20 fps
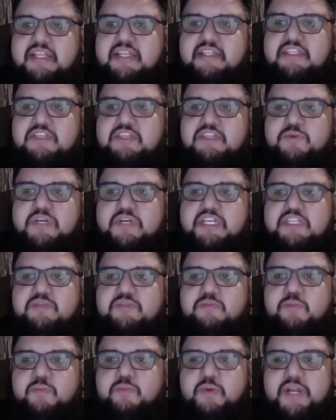this book is
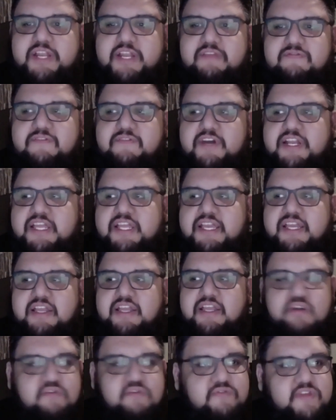pretty funny and
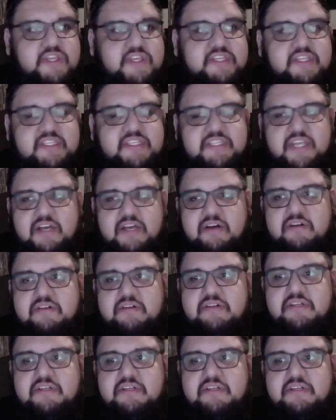goofy as hell,